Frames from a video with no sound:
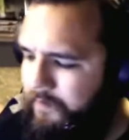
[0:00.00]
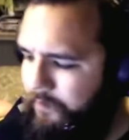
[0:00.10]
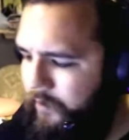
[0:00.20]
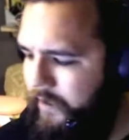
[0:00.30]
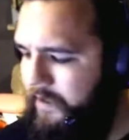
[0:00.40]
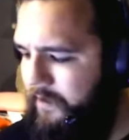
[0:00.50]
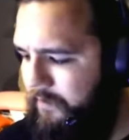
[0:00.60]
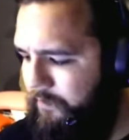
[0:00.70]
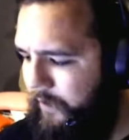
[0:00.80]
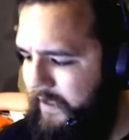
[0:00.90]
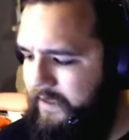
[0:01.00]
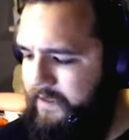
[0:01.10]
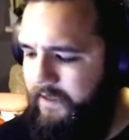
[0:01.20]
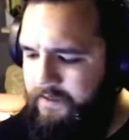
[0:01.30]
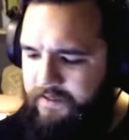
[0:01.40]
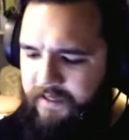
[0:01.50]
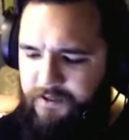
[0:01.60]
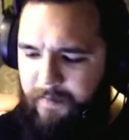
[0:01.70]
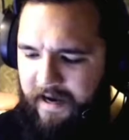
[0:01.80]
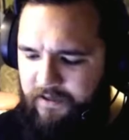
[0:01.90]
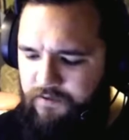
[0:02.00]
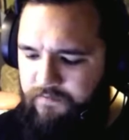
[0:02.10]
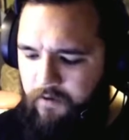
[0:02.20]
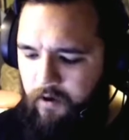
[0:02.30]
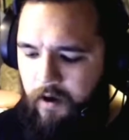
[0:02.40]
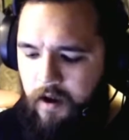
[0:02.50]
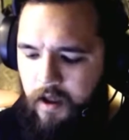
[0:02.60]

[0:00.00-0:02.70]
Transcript: Pretty easy. Doesn't set you back too far.